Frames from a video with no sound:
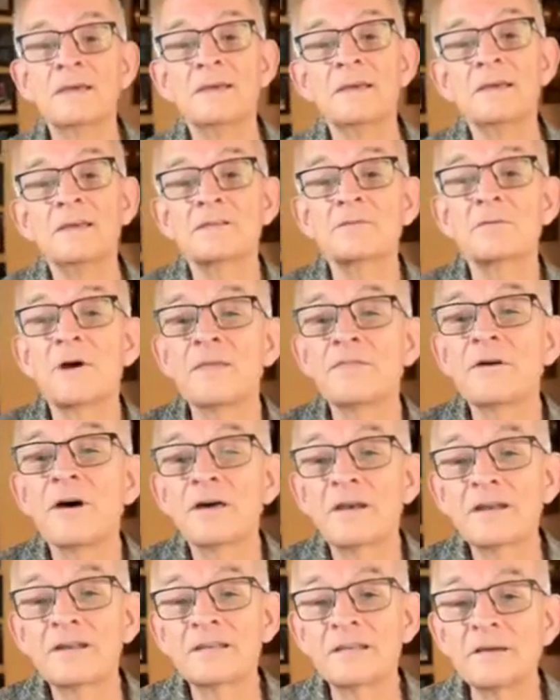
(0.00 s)
So I
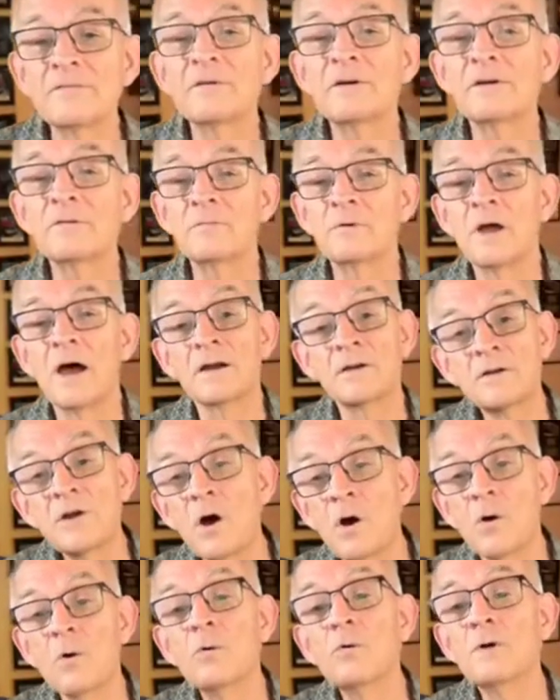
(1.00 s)
thought I'd give it a
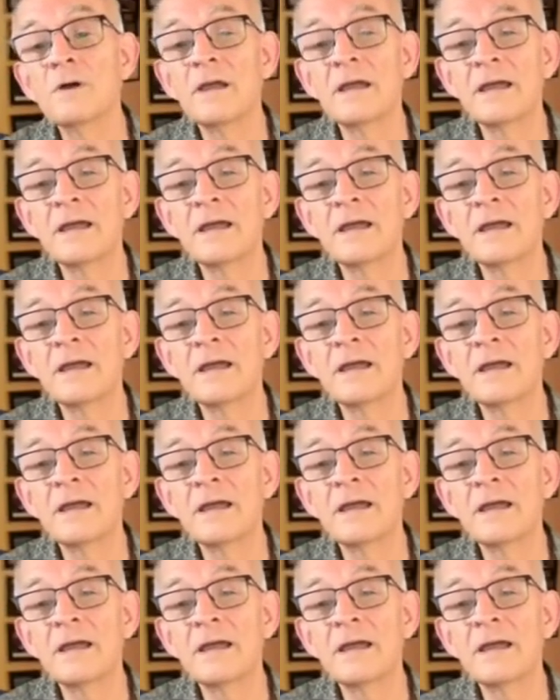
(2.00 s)
go